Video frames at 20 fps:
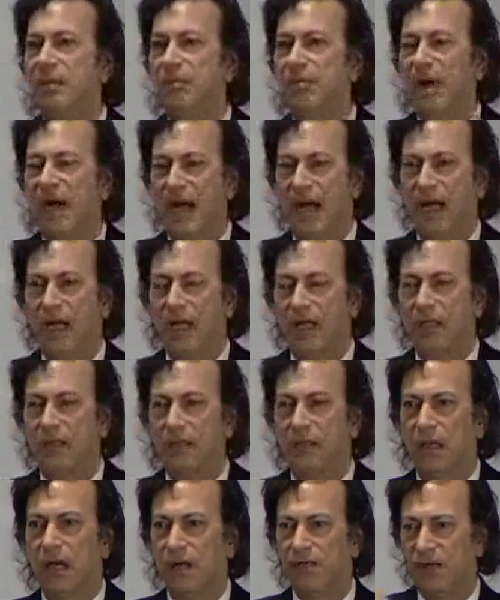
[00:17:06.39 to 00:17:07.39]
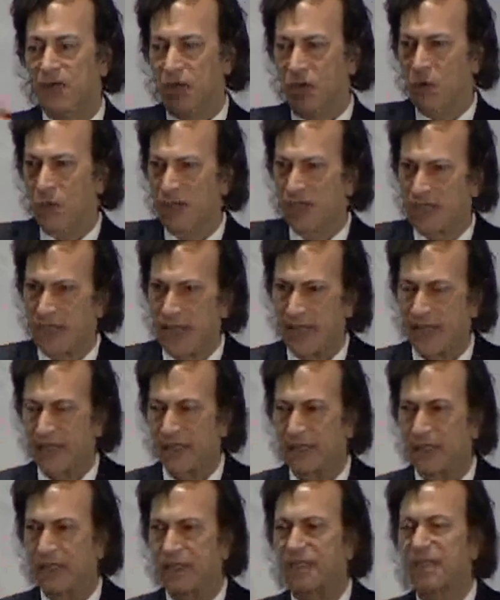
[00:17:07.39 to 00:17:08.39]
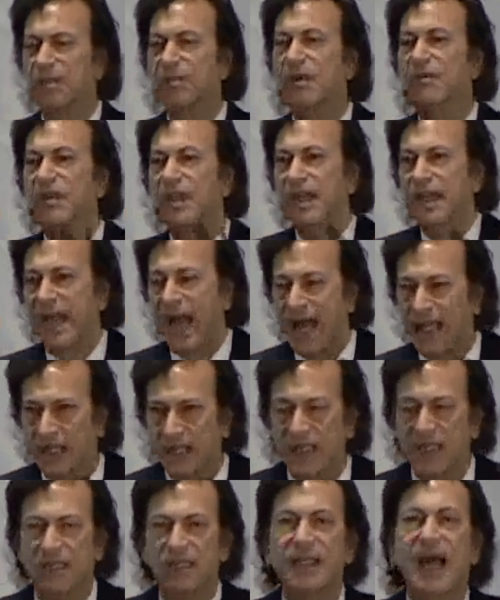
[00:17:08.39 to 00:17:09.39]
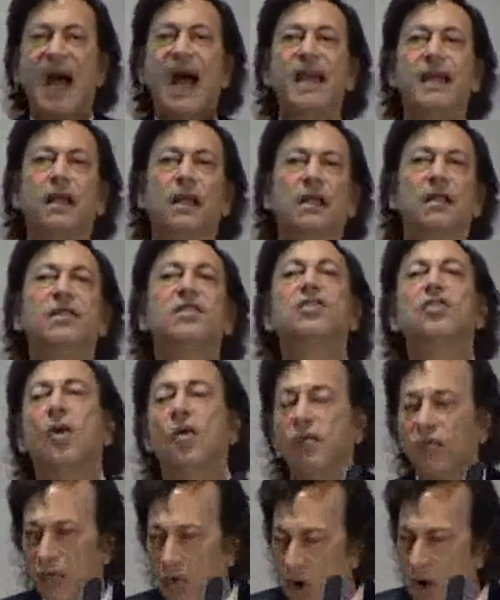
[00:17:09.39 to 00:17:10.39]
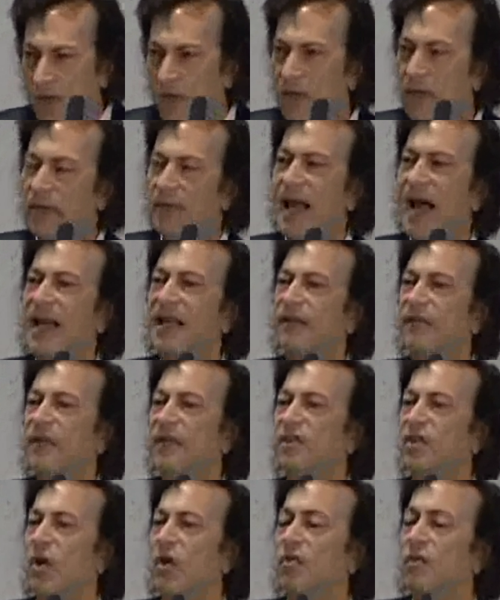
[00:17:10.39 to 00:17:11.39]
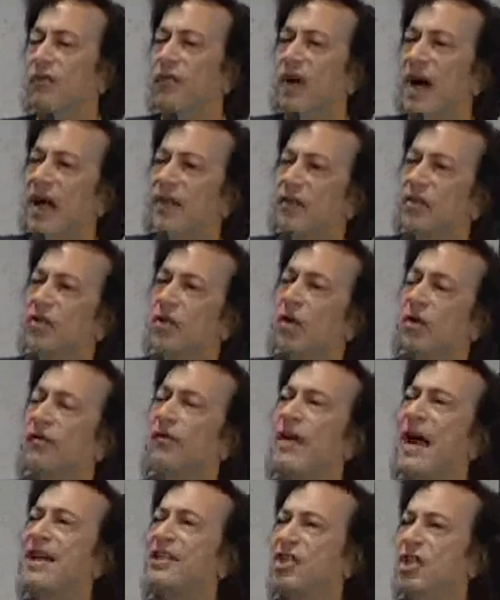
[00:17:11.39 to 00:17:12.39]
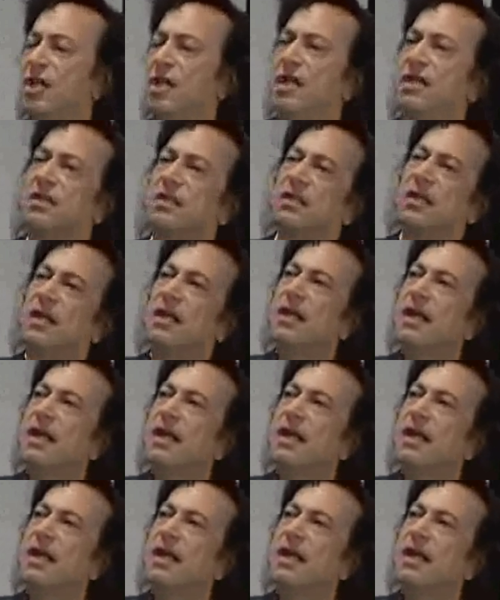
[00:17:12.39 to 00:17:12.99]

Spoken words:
Bach, of a new aesthetic system, of the gallant style and so forth, not of his own father's old-fashionedness.